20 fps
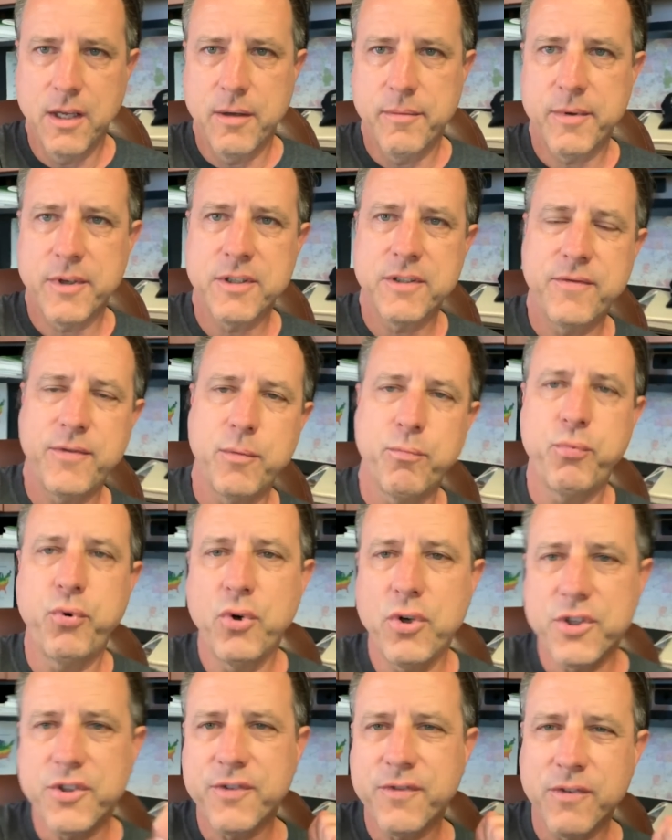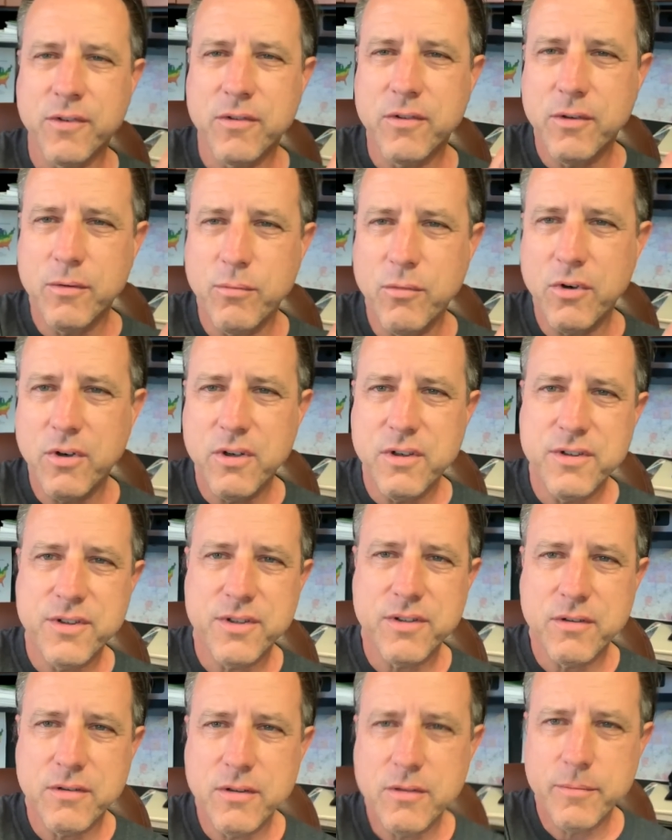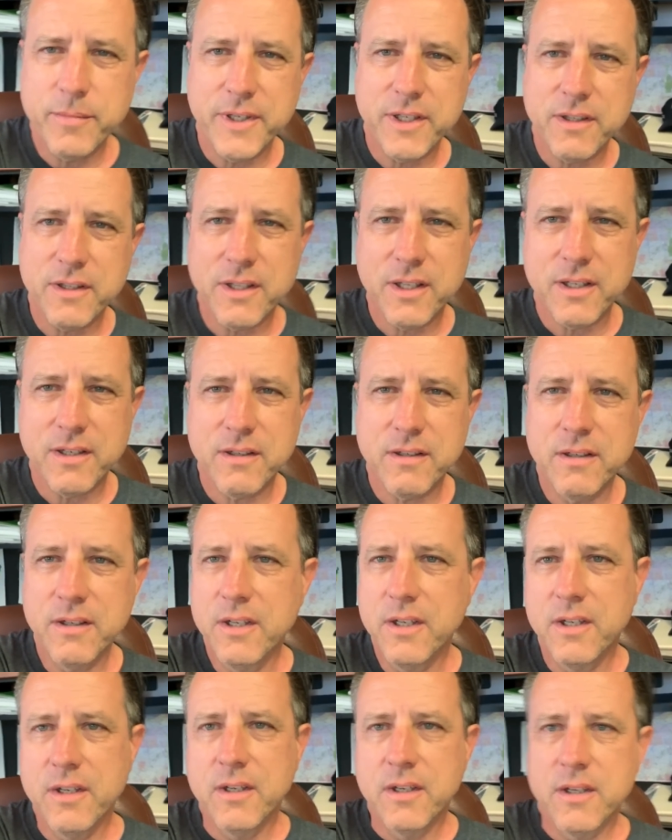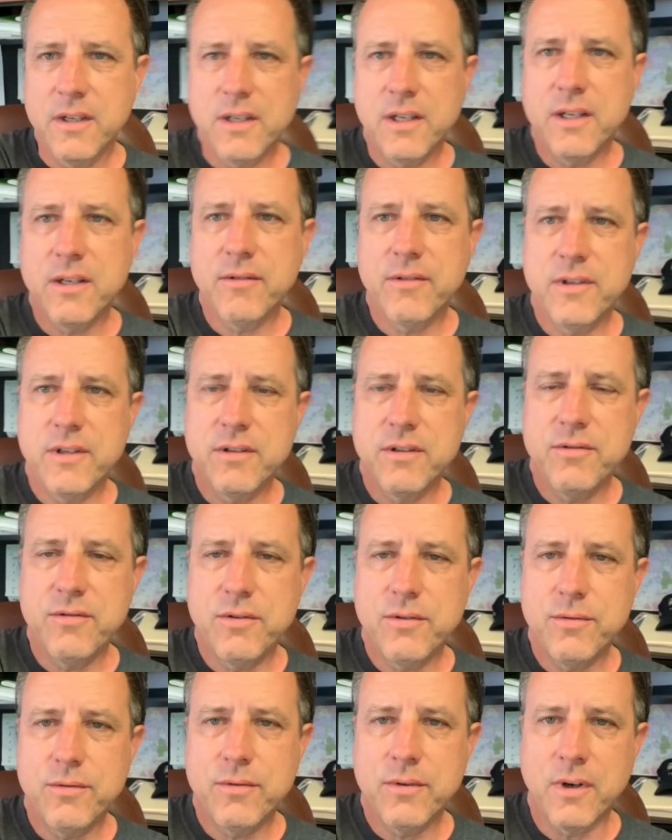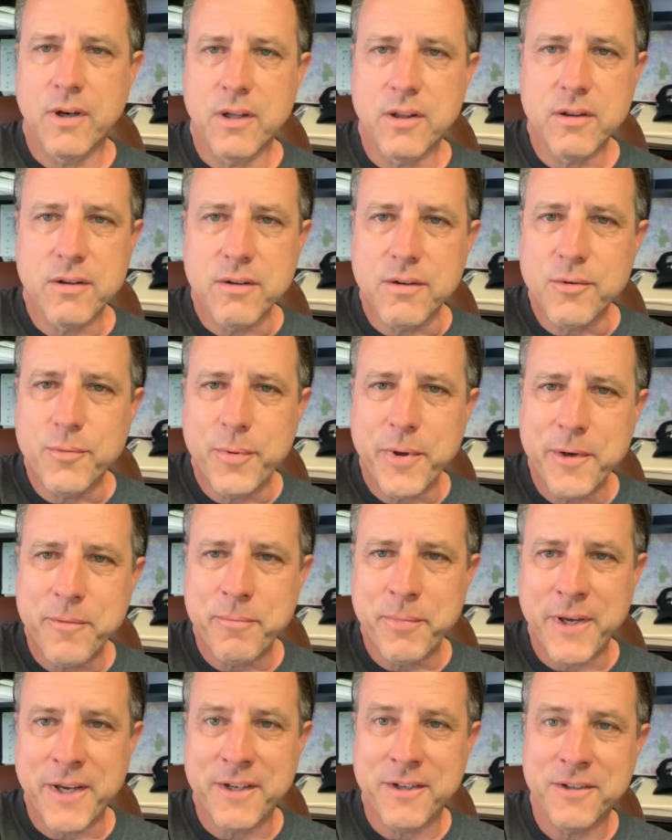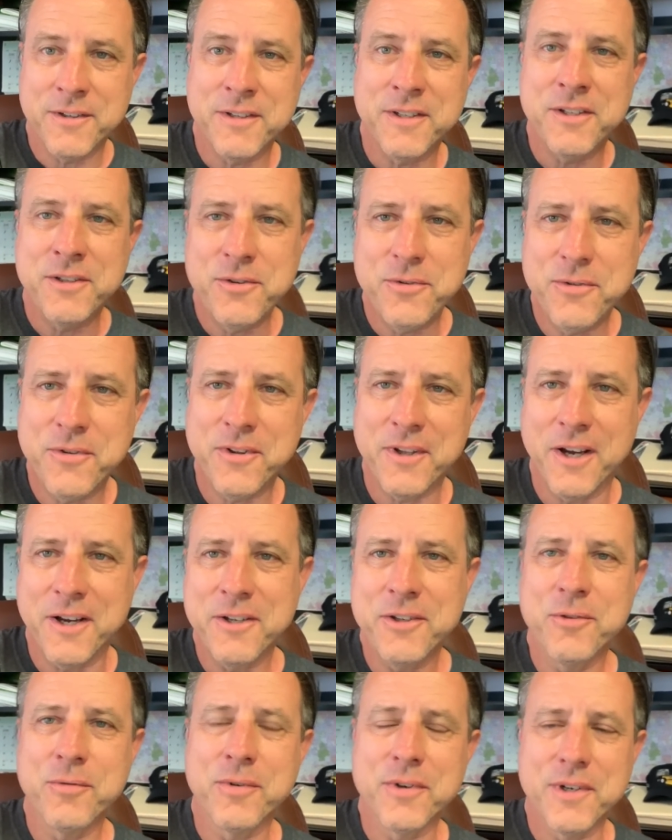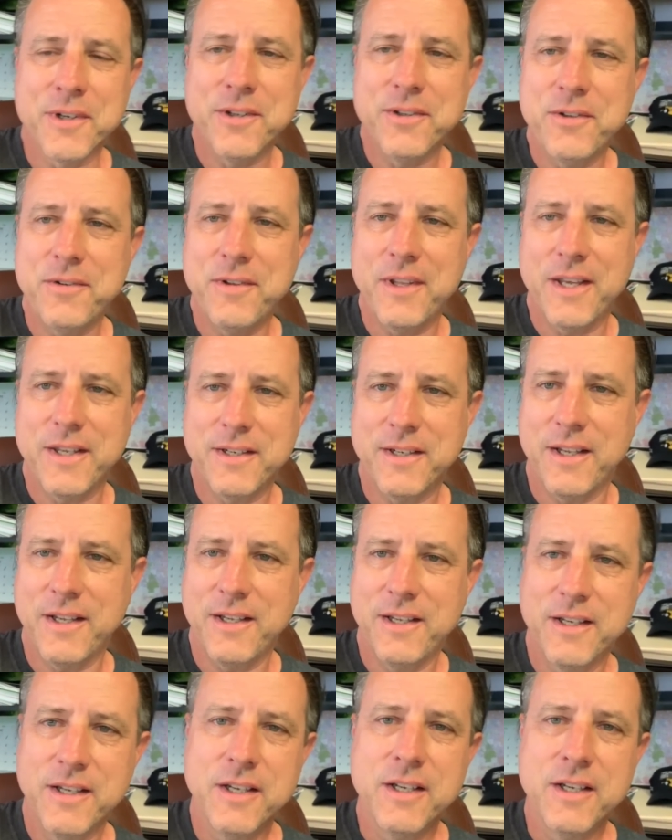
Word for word: Because if you push for a little more, just a little bit, then you know you can do a little bit better than you thought you were going to do that day.